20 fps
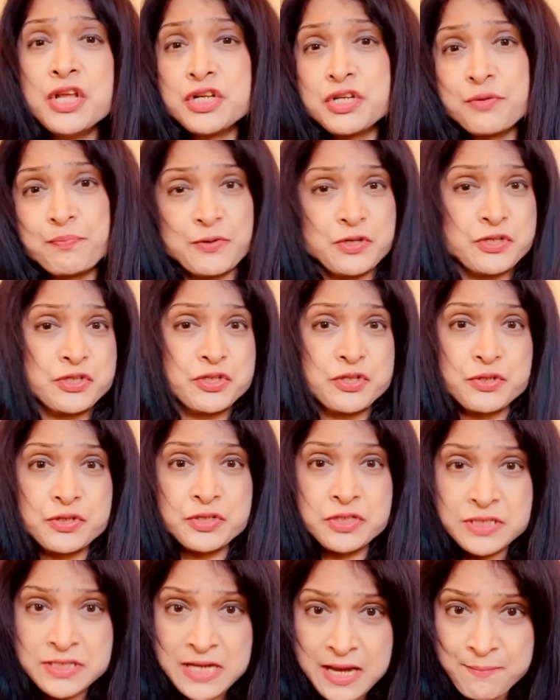to pursue
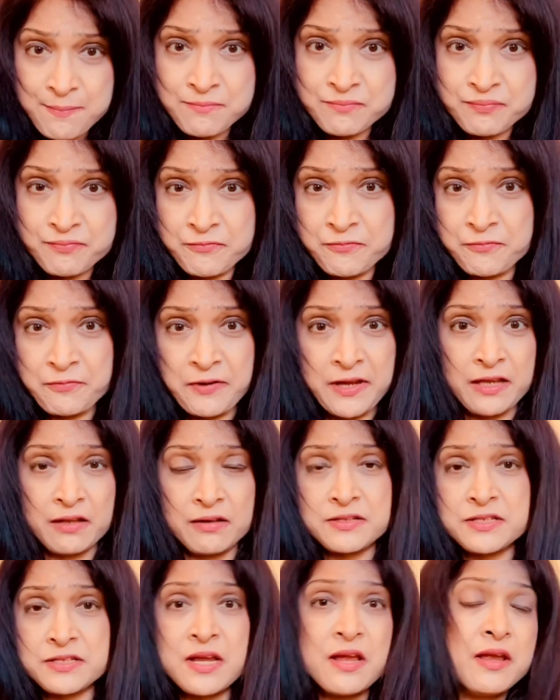STEM
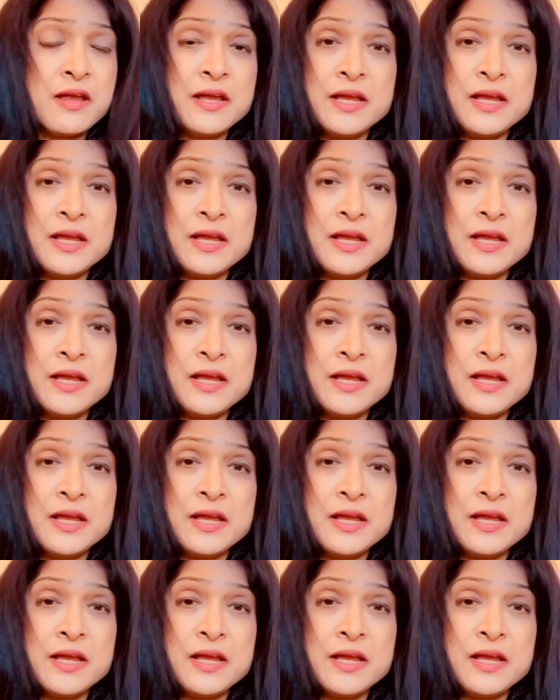fields,